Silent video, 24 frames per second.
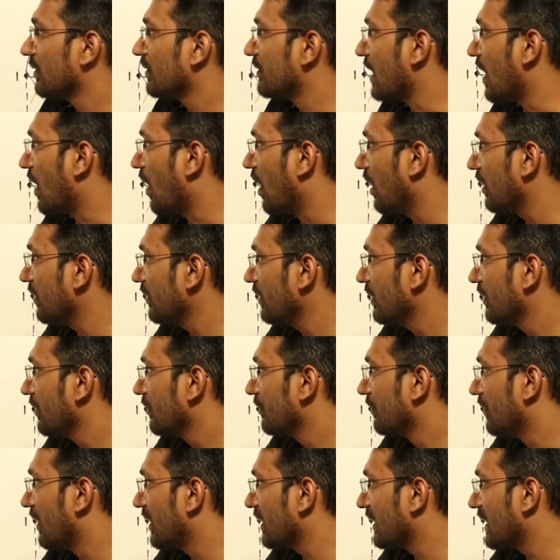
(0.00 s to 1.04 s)
Or
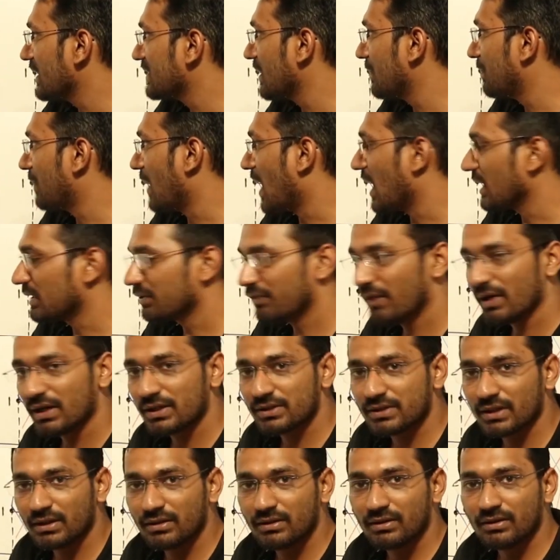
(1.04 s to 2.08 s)
work is a path
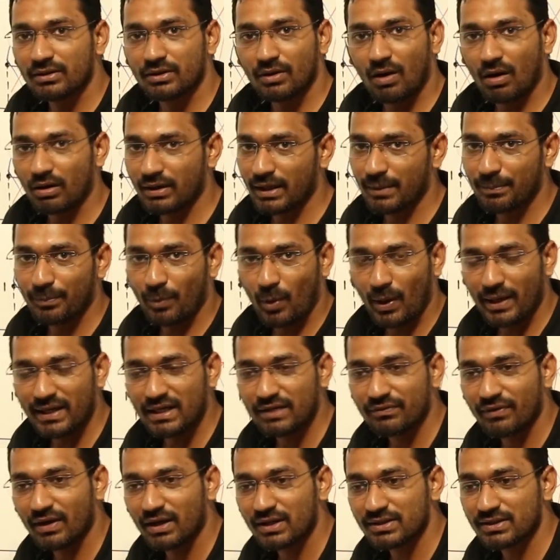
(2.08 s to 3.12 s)
function, not a
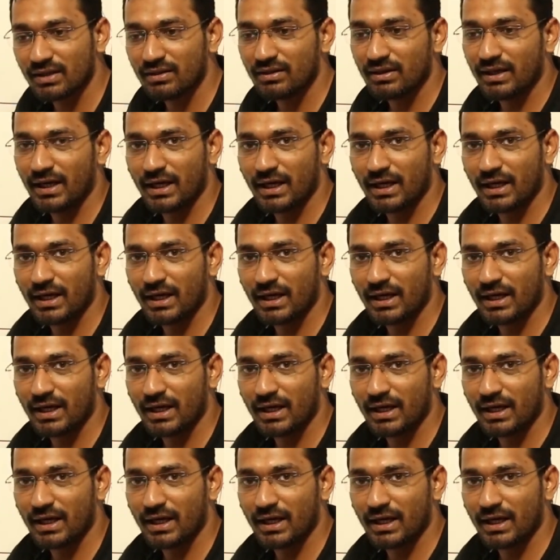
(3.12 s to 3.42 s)
point function.